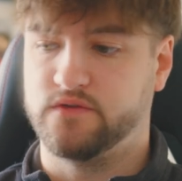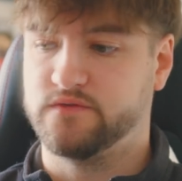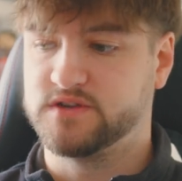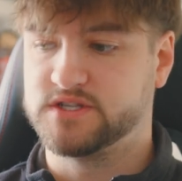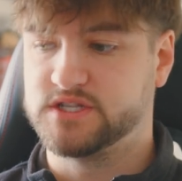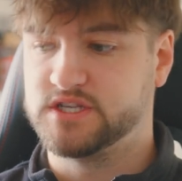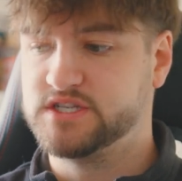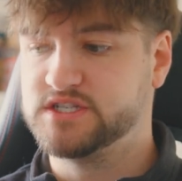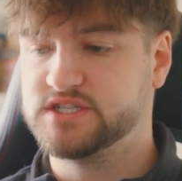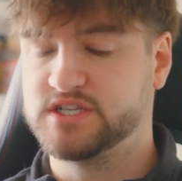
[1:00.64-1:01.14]

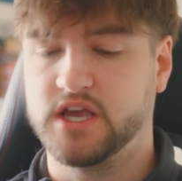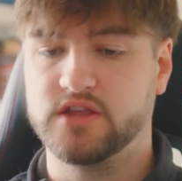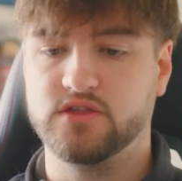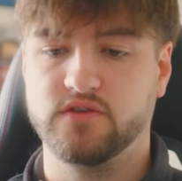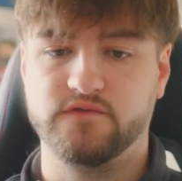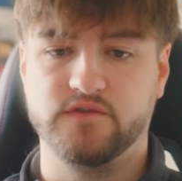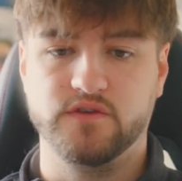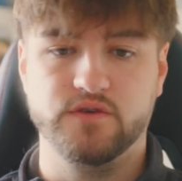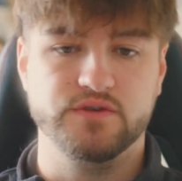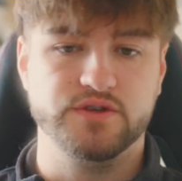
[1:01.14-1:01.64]
obviously set in
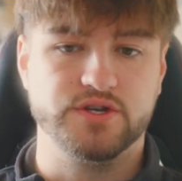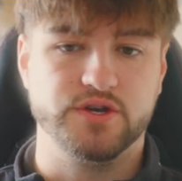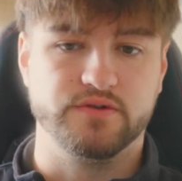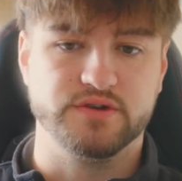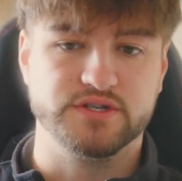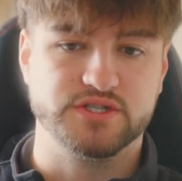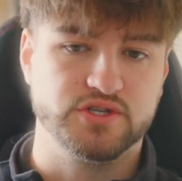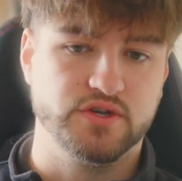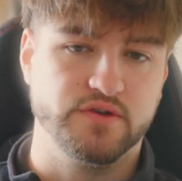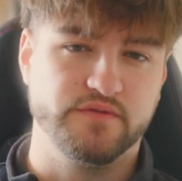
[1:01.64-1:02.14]
the future,
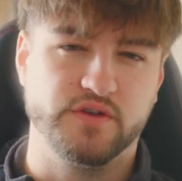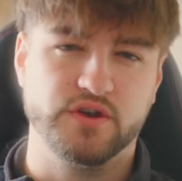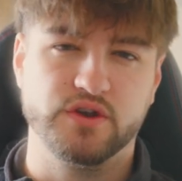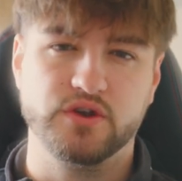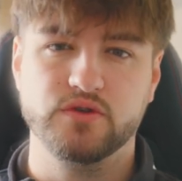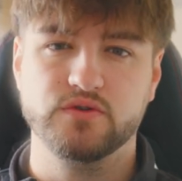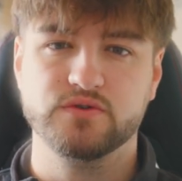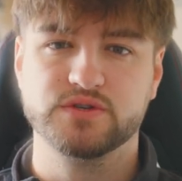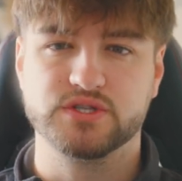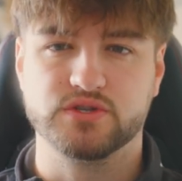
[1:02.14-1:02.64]
it's sort of a
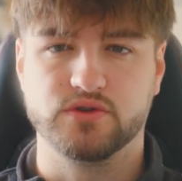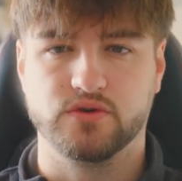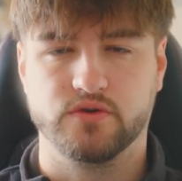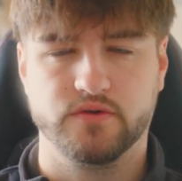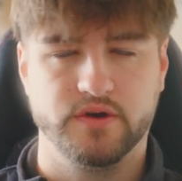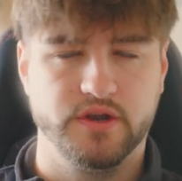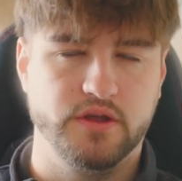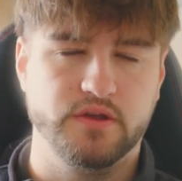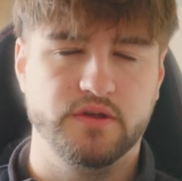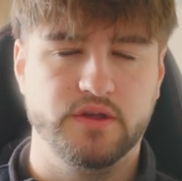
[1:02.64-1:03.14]
new
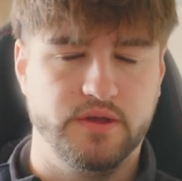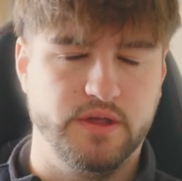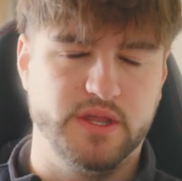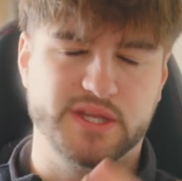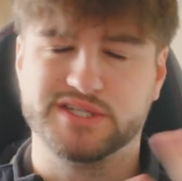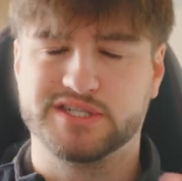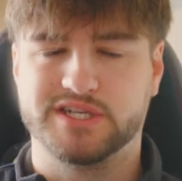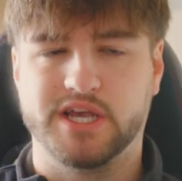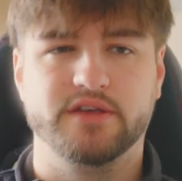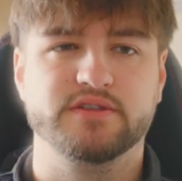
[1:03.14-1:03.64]
story
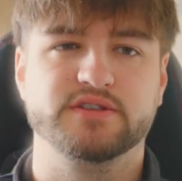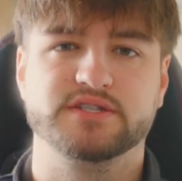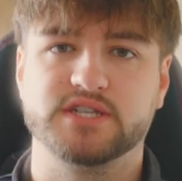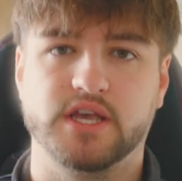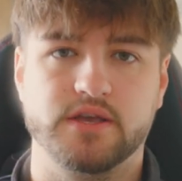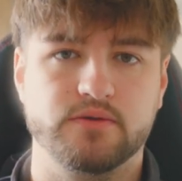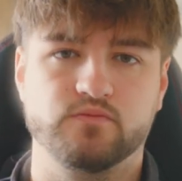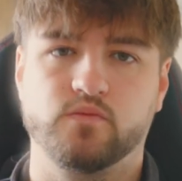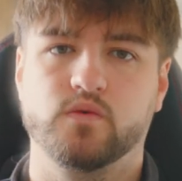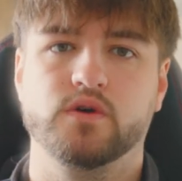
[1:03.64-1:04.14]
set in the
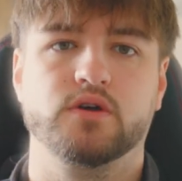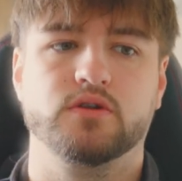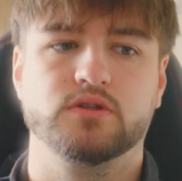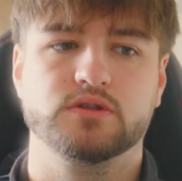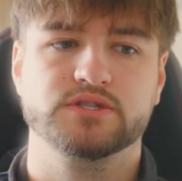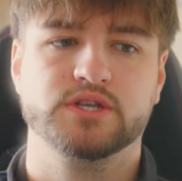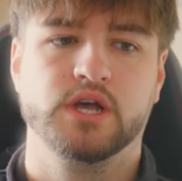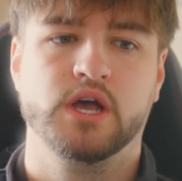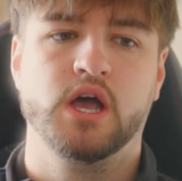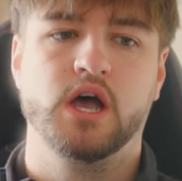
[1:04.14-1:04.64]
same
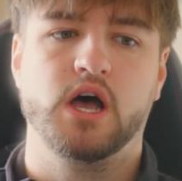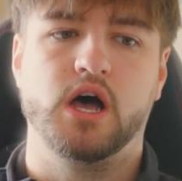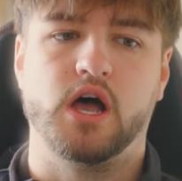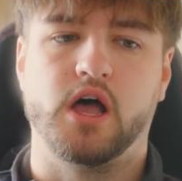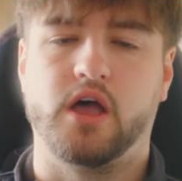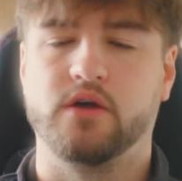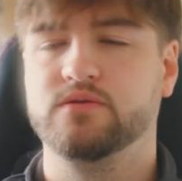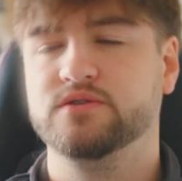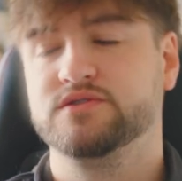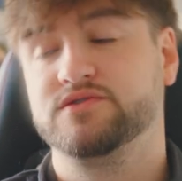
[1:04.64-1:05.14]
world,
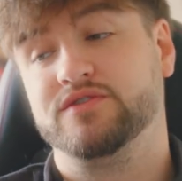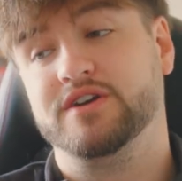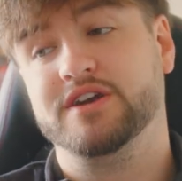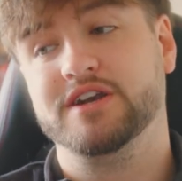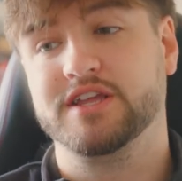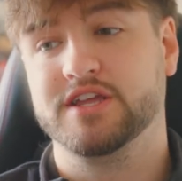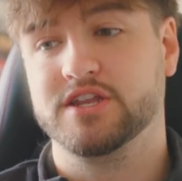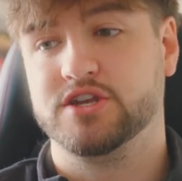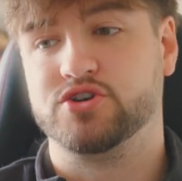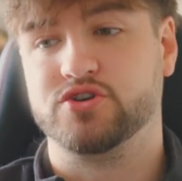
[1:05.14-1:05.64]
I was
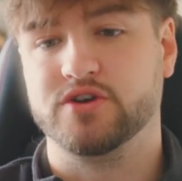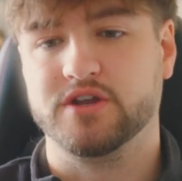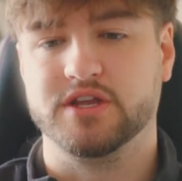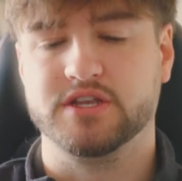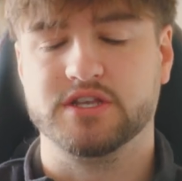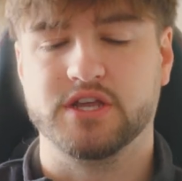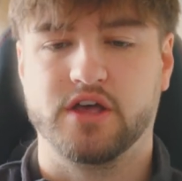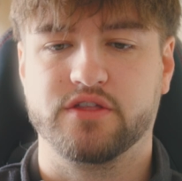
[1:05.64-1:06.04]
really intrigued.